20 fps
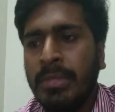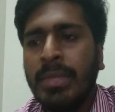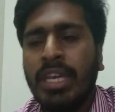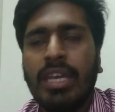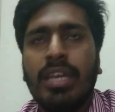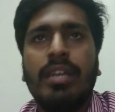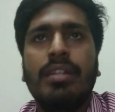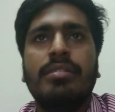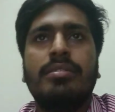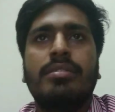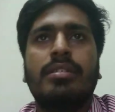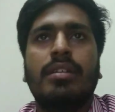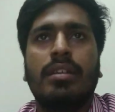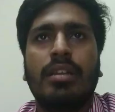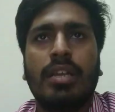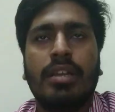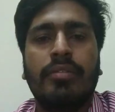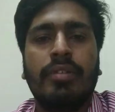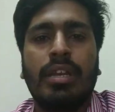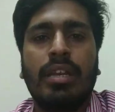
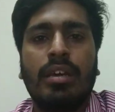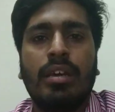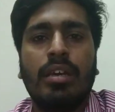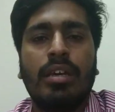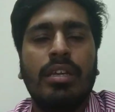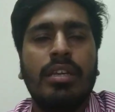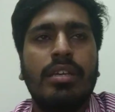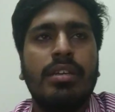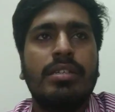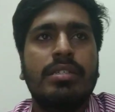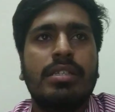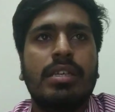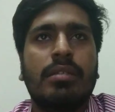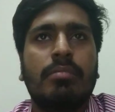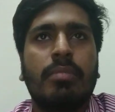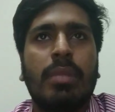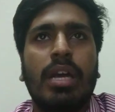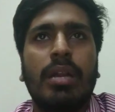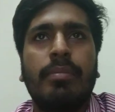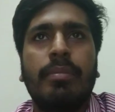instant given years, it
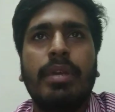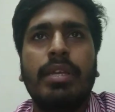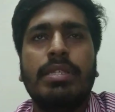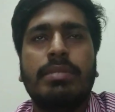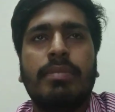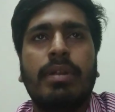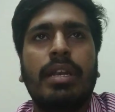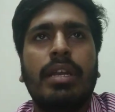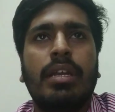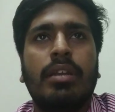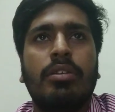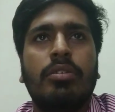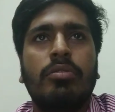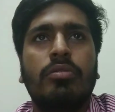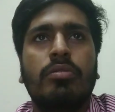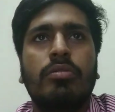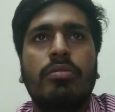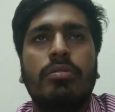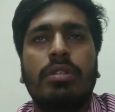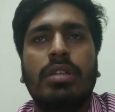might be spreading
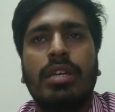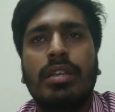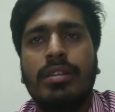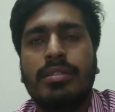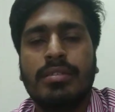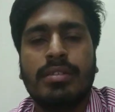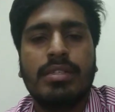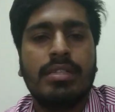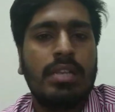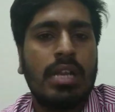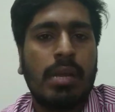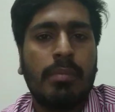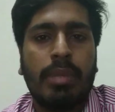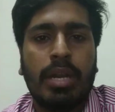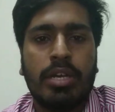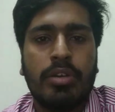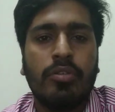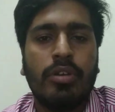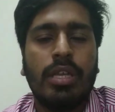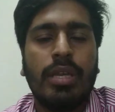to the industries like
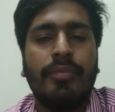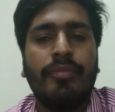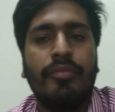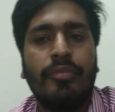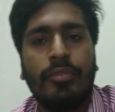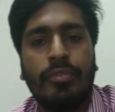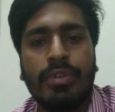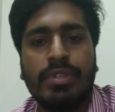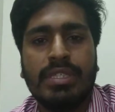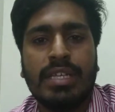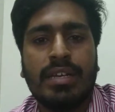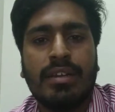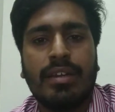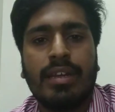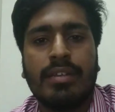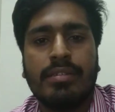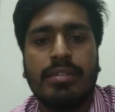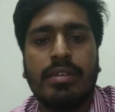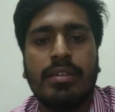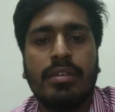petroleum, food sector,
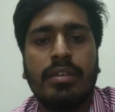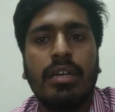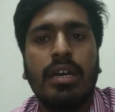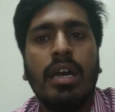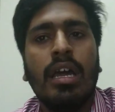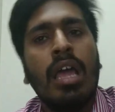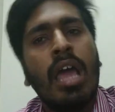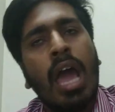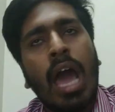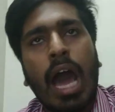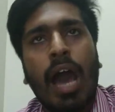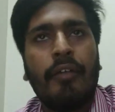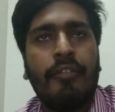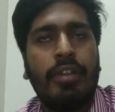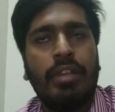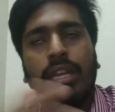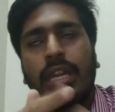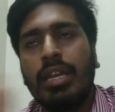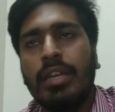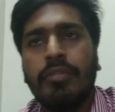etc. After
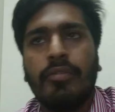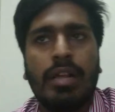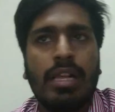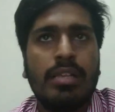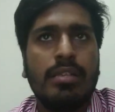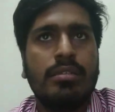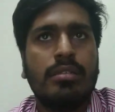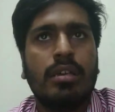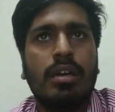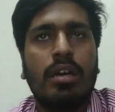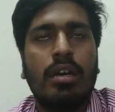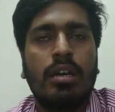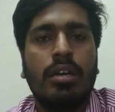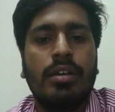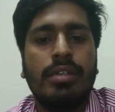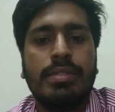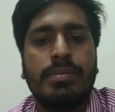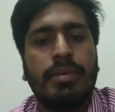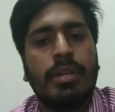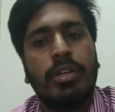that, it was
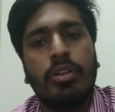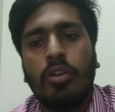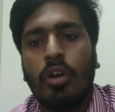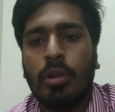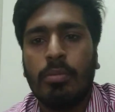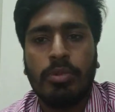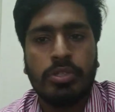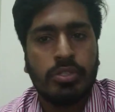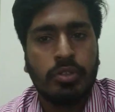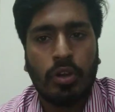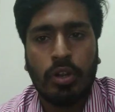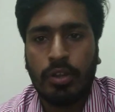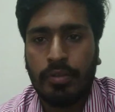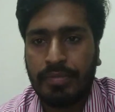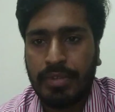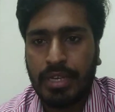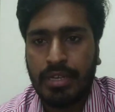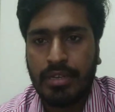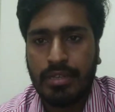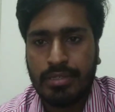spread to almost all of
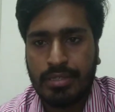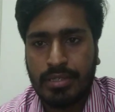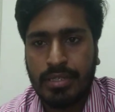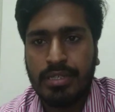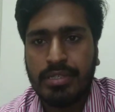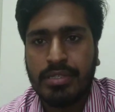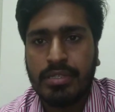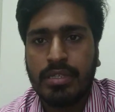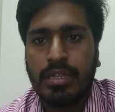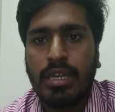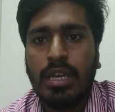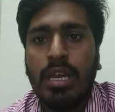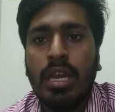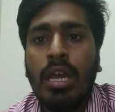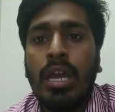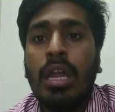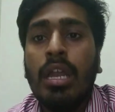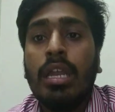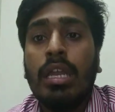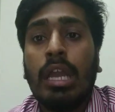the industries.
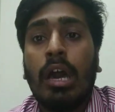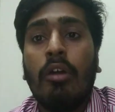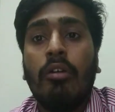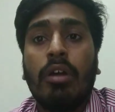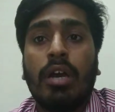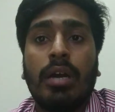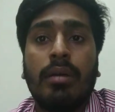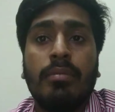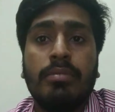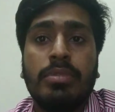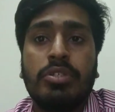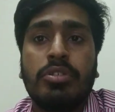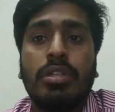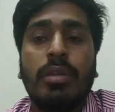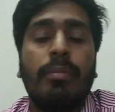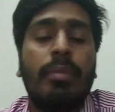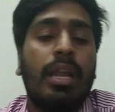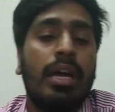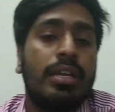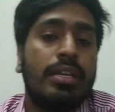Now comes to the
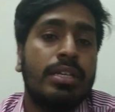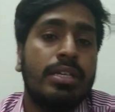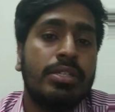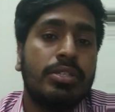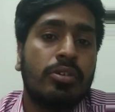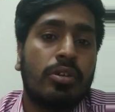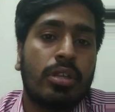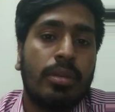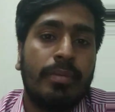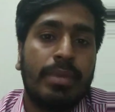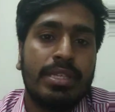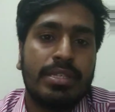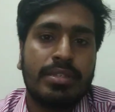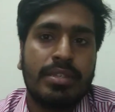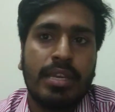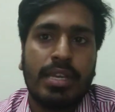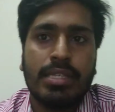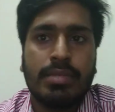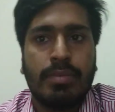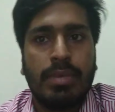blunders or the
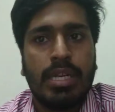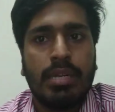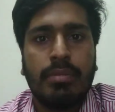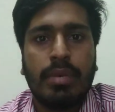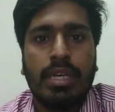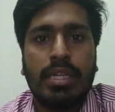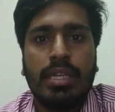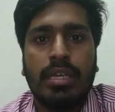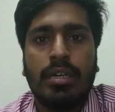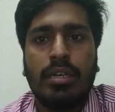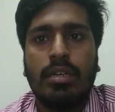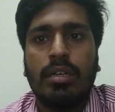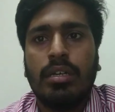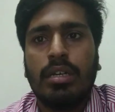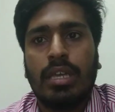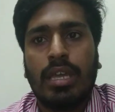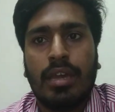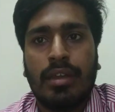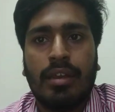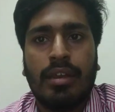mistakes made by the
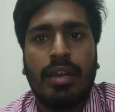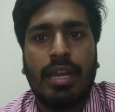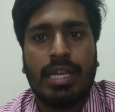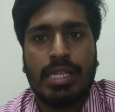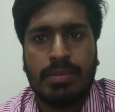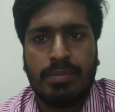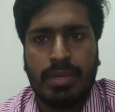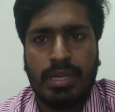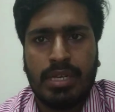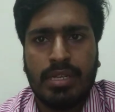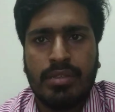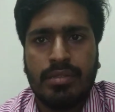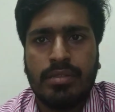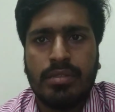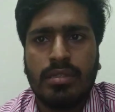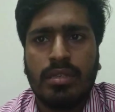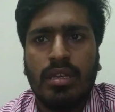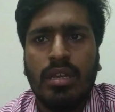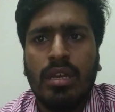career aspirants.